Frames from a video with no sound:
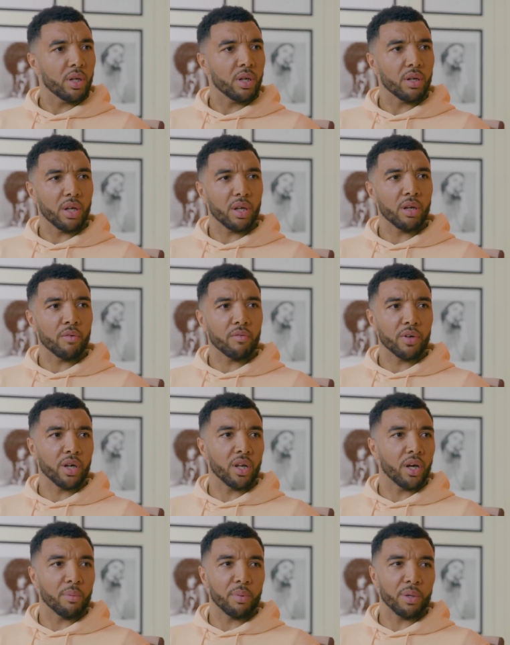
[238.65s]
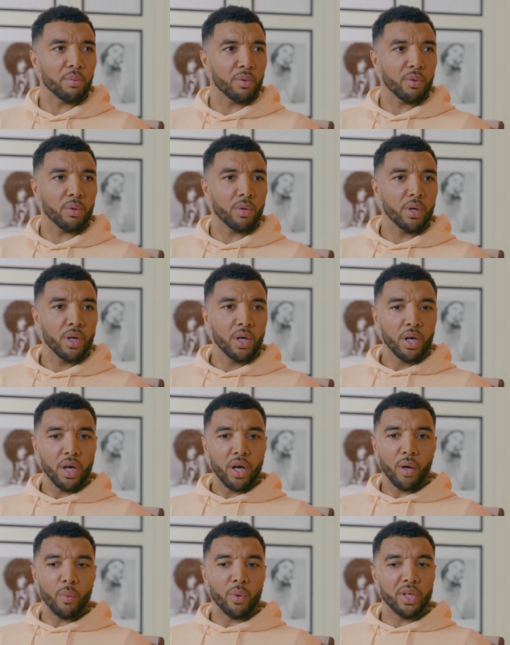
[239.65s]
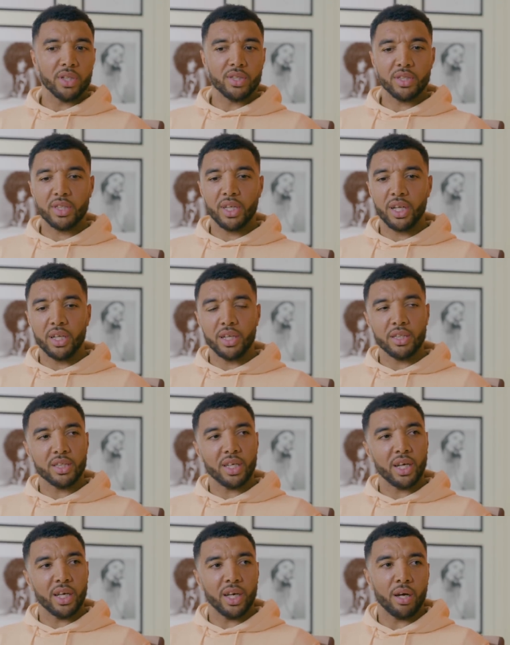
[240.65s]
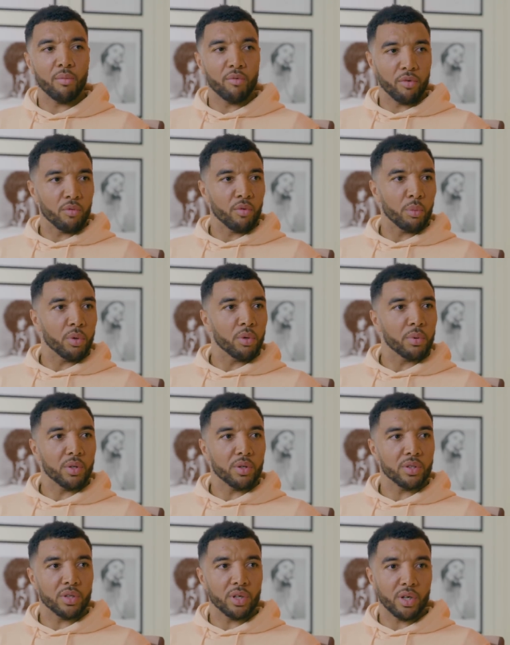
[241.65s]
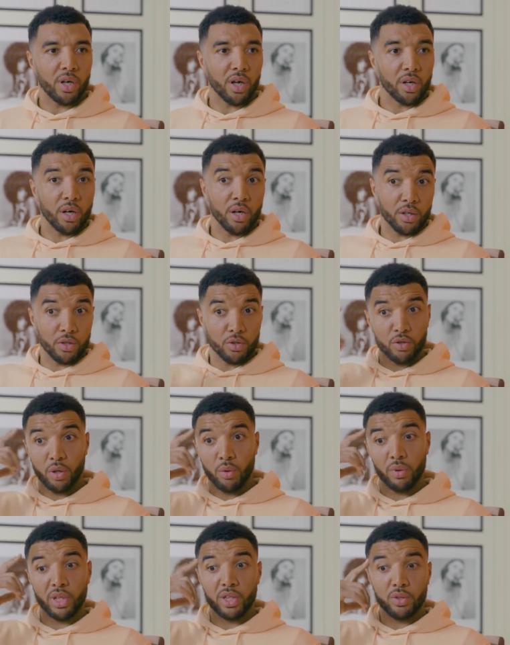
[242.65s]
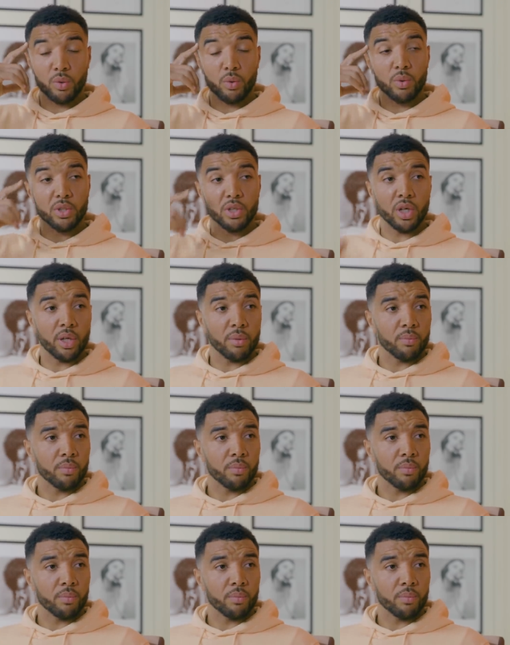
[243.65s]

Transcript: And I don't think a lot of people are willing to stand and say, yeah, I'm vulnerable because I can't control this all the time.